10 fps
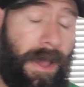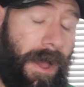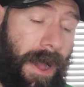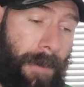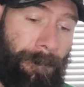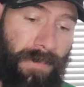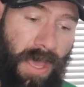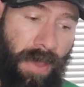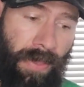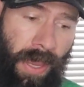
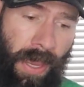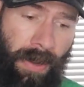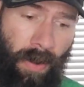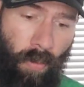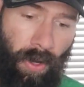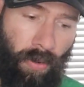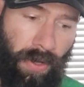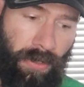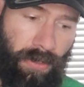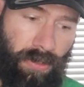And then we're
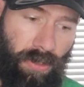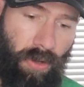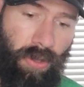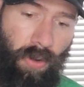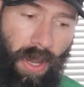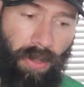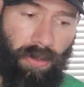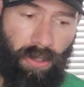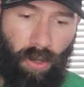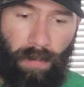going to show you a
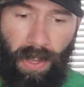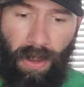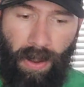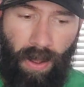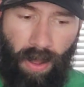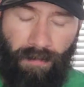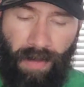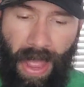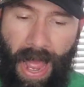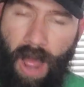little bit of
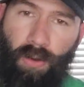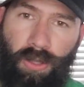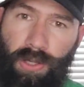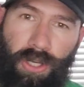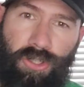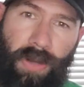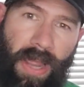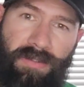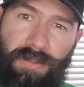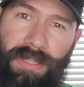how you can
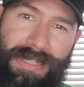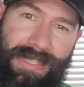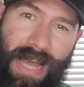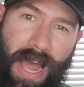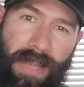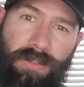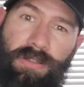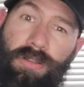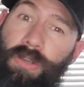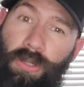transfer
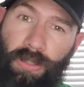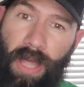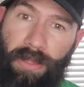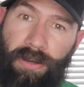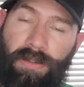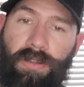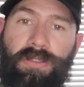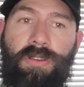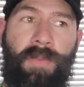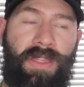designs to your leather, the
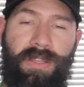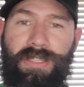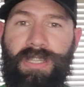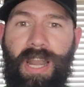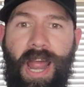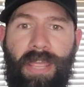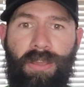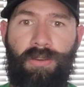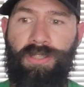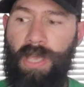two methods that I
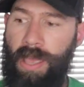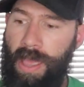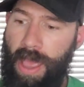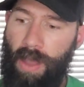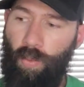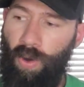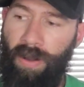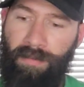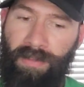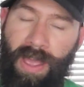use, and
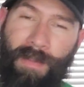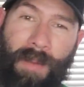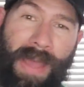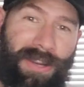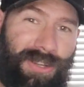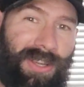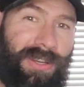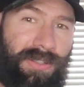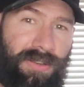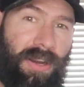one of them I'm actually
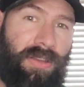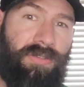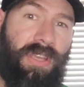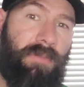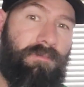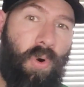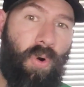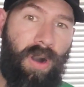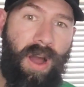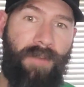going to start using
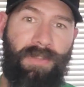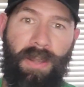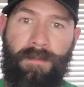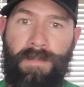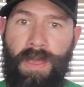more often,